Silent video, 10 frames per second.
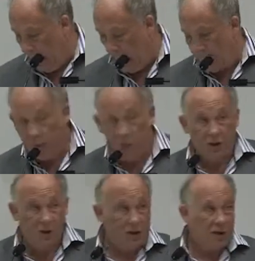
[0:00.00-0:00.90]
And to a
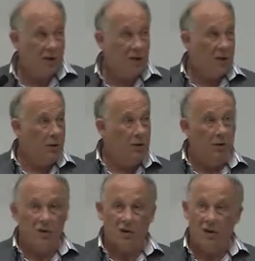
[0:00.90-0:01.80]
certain extent, you can
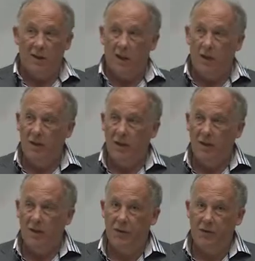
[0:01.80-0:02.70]
see that with
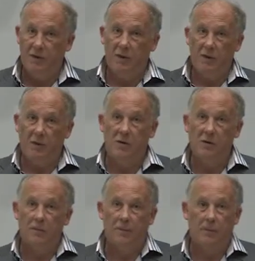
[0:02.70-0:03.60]
e-theses.